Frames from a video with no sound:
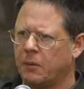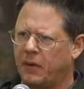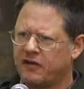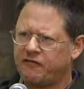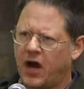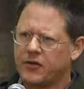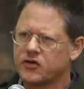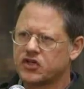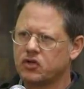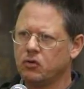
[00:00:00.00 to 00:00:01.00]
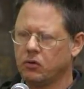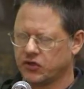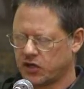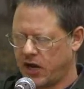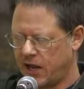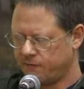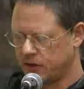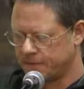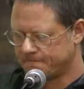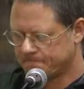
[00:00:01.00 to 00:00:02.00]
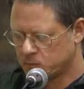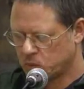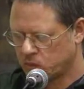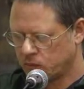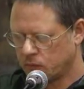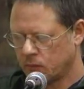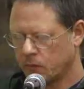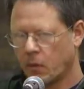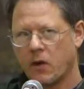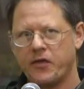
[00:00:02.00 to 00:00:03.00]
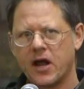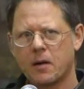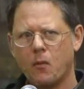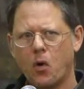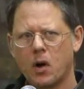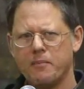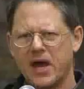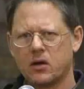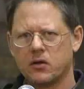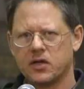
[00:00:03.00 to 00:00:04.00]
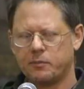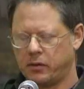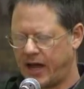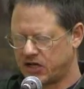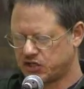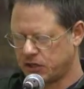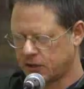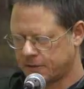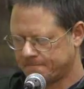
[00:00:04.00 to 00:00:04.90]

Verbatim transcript: My father's tools are heavy. They are more metal than plastic.